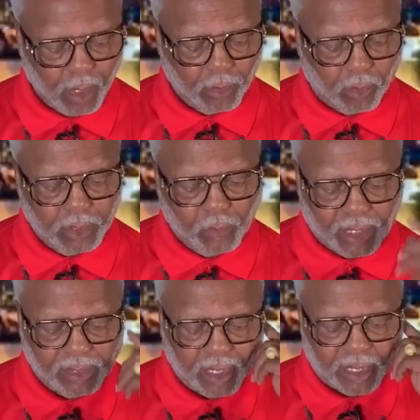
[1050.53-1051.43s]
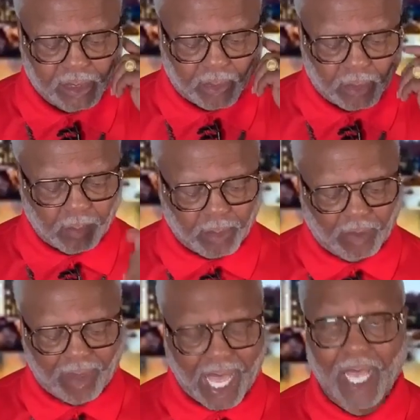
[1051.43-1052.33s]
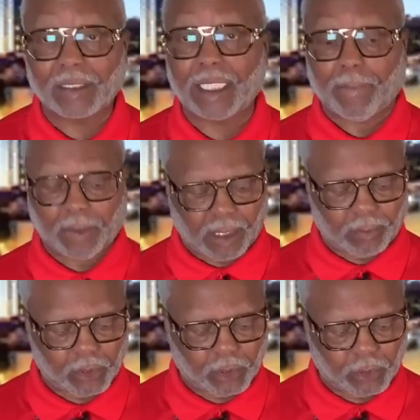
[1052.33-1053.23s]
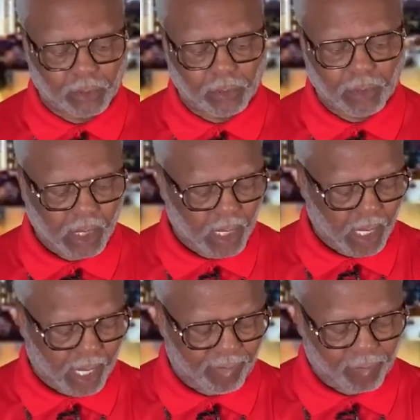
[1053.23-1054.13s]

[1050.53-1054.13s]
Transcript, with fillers: Notice what he says here in the book of Acts, chapter number 2 and